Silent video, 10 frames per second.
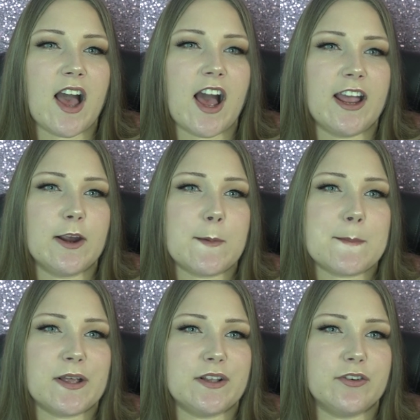higher
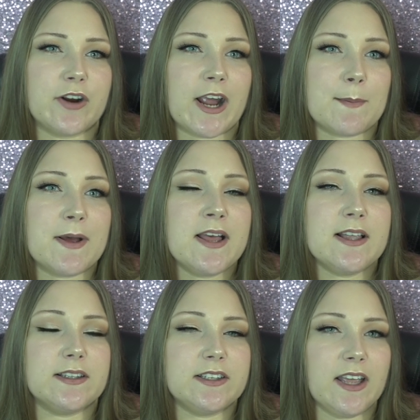milligram
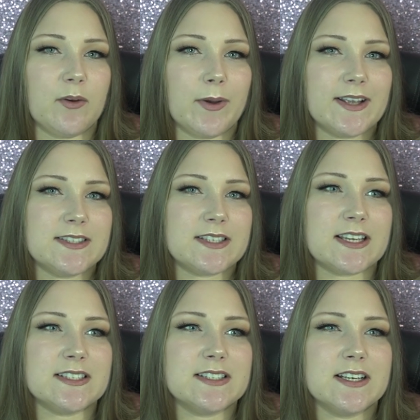liquids
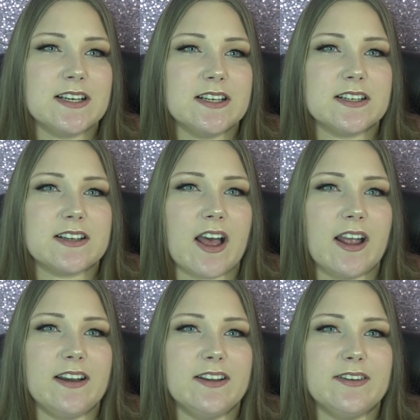is
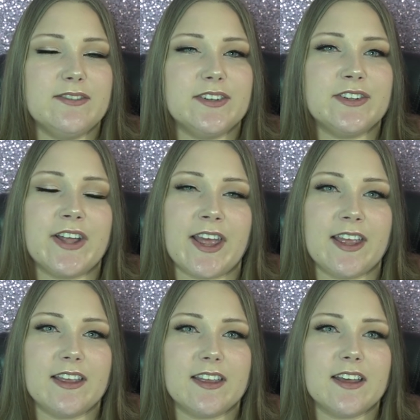kind of
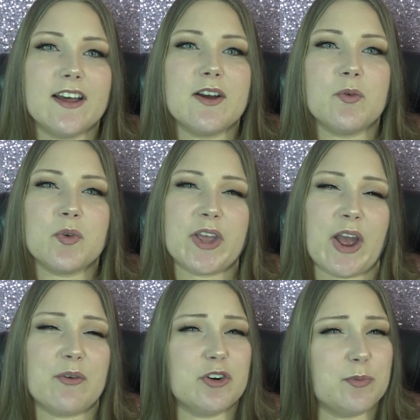like
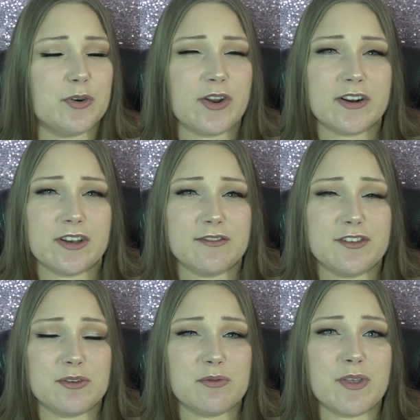counterproductive
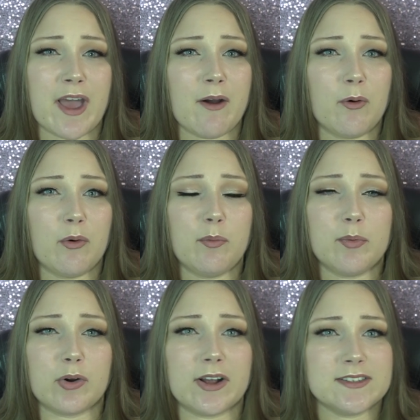to that whole
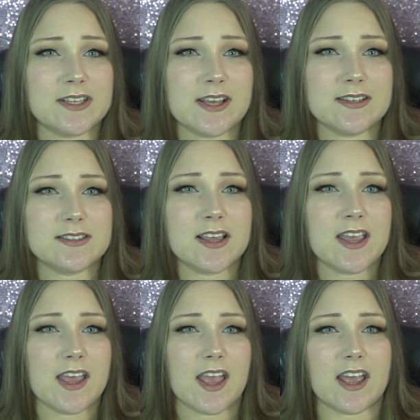process.
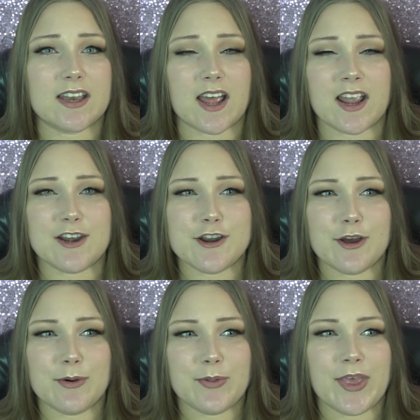And I
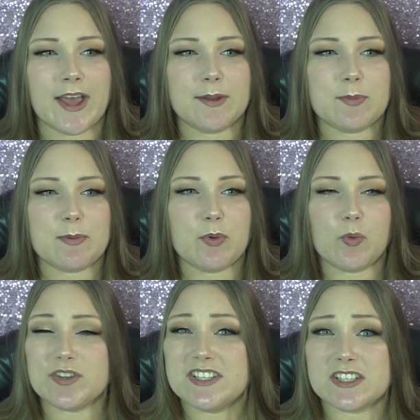know that people
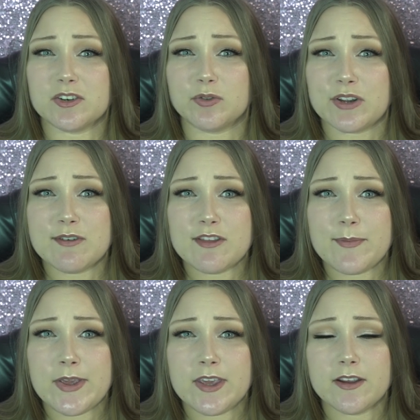will disagree
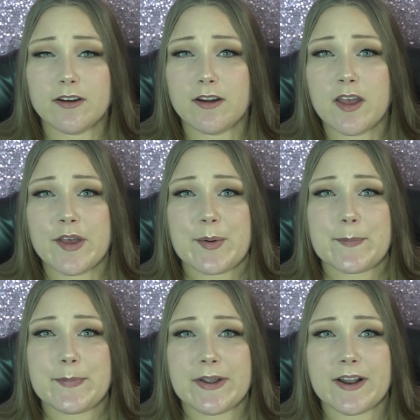with me here,
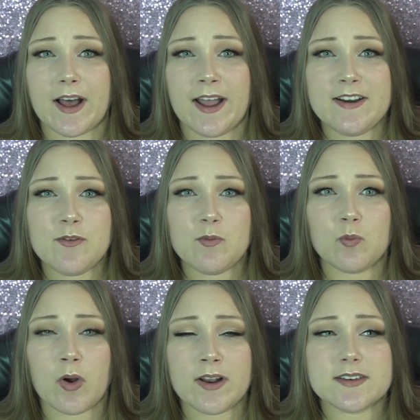but I don't
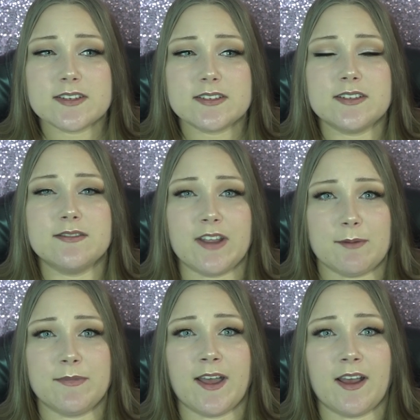want to
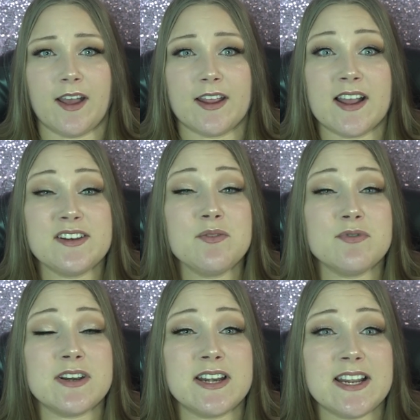vape that high. I
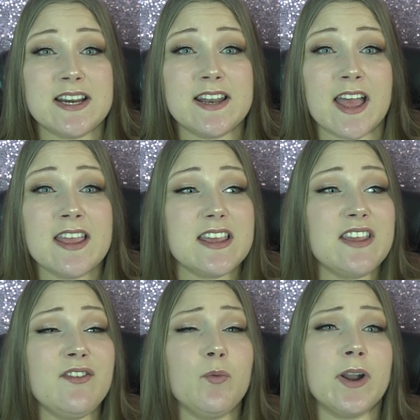don't need that.
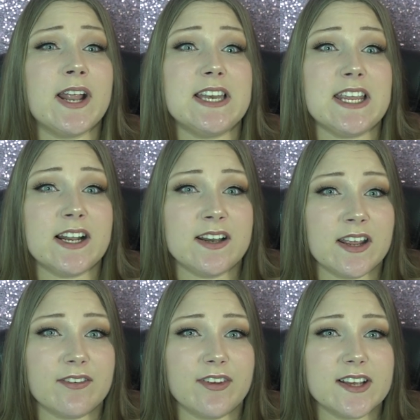Even when I need a
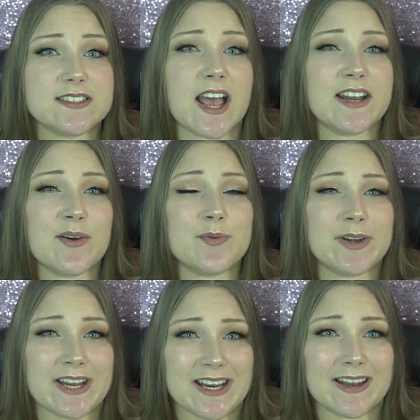nic fix, I don't
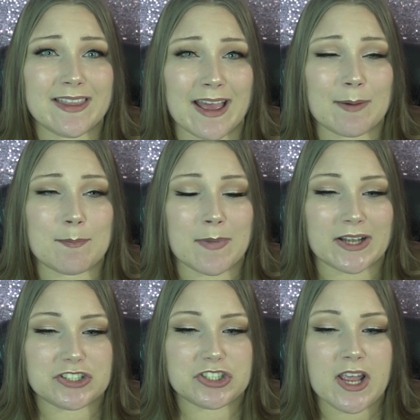need that
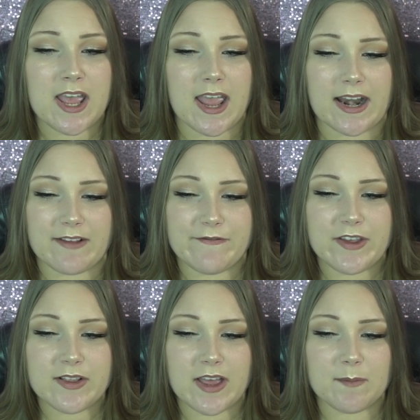much. And I
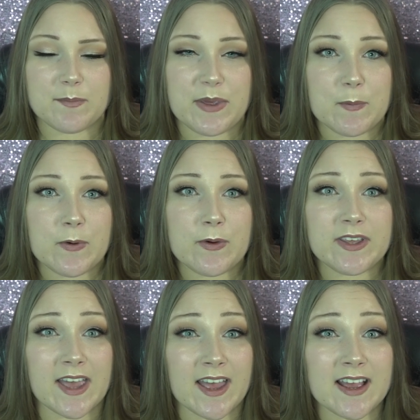feel like people
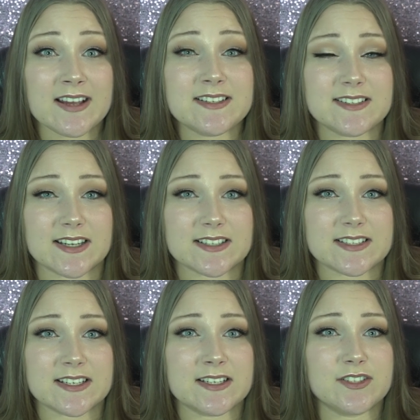get
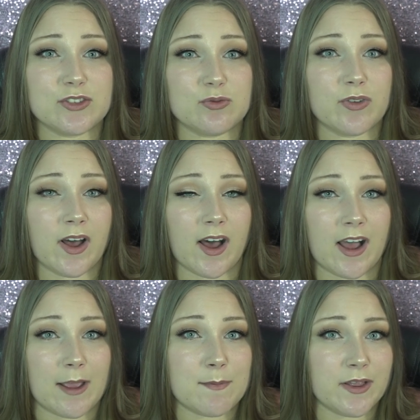addicted to the
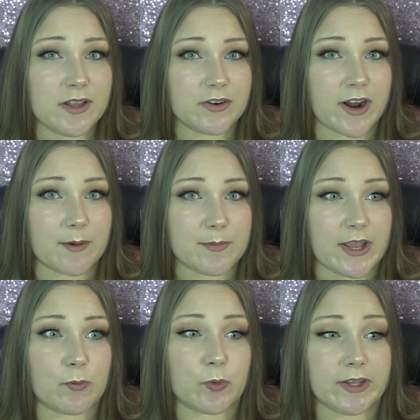high milligram,
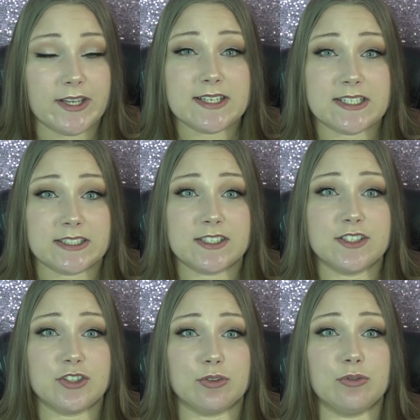like really
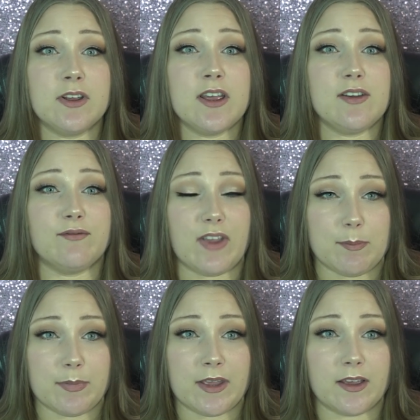addicted to
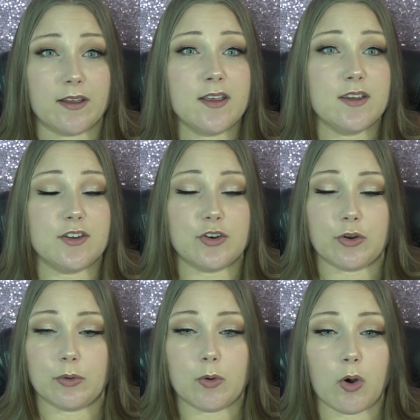vaping, you
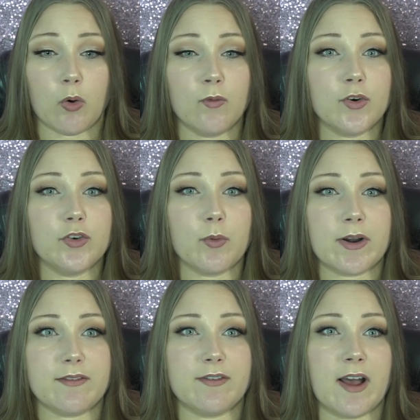know, over
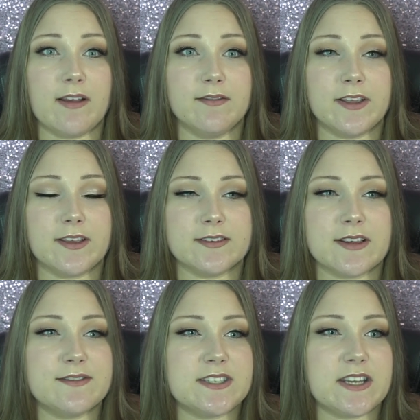twenty-five, like, because
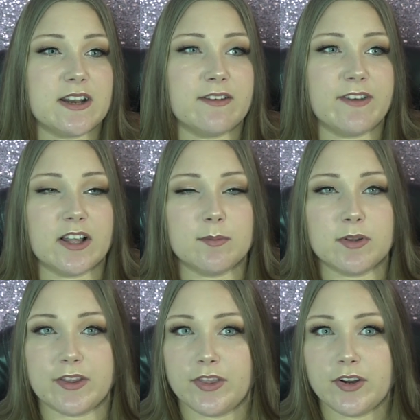I've seen it
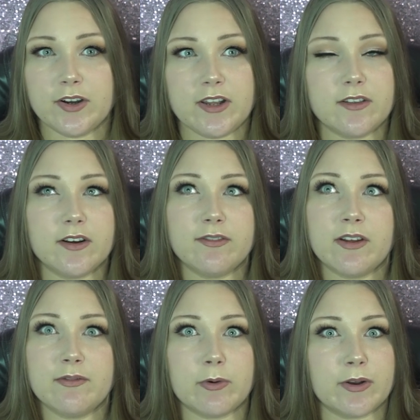available in thirty,
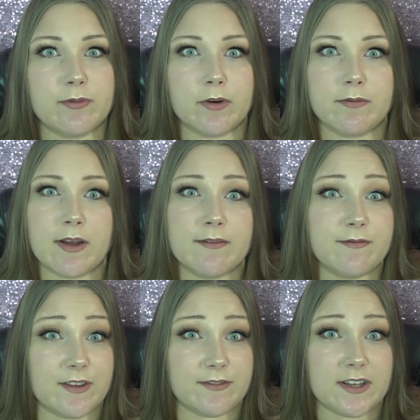thirty-five, forty, forty-five,
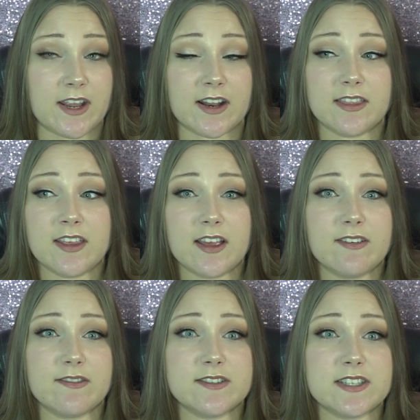fifty, and I think
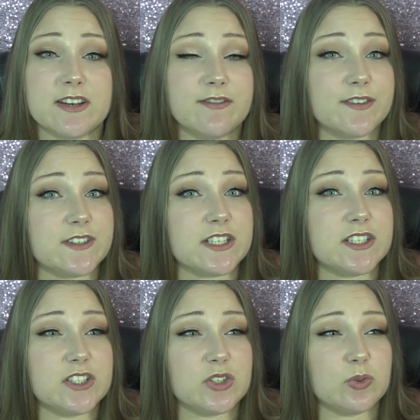I've even seen
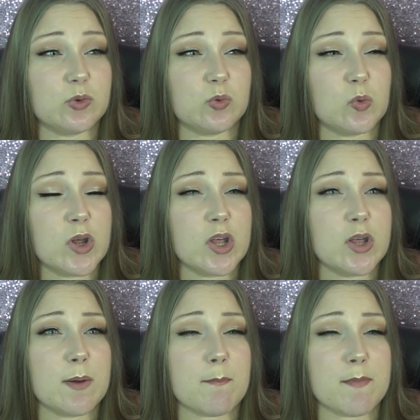fifty-two
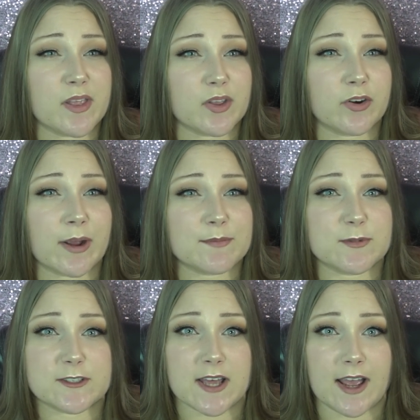
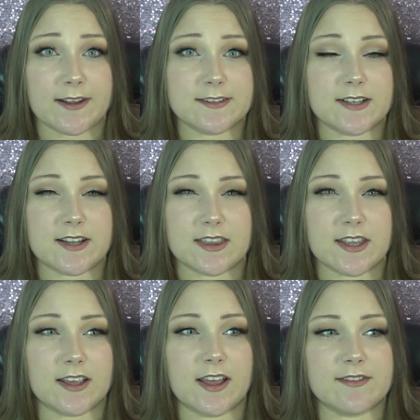milligrams was the highest that I
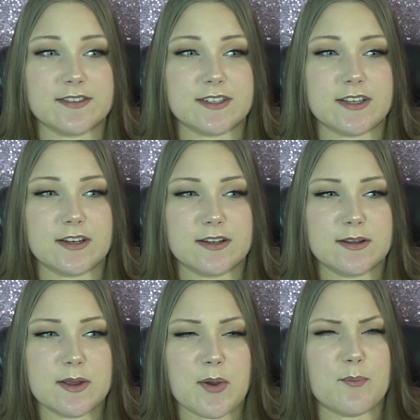think I've seen.
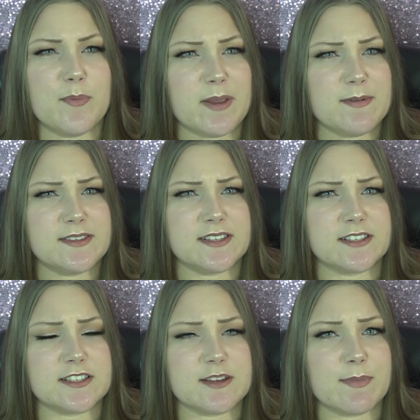Maybe
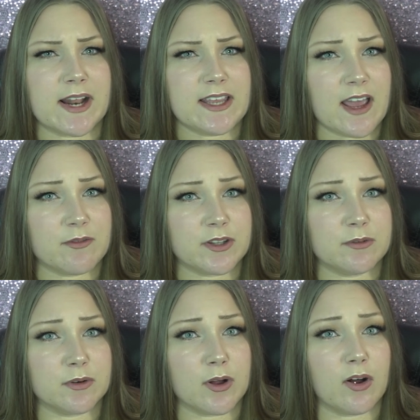sixty, but I can't
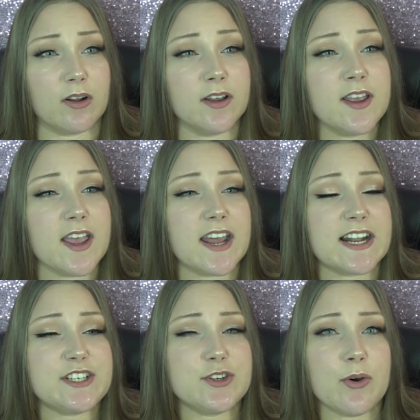really recall.
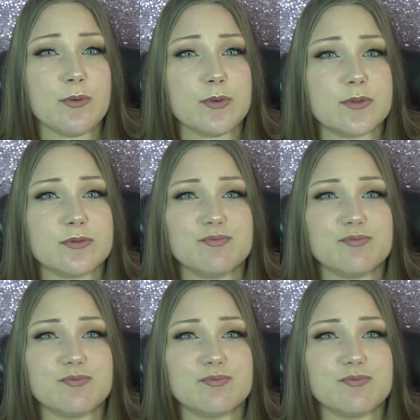And I don't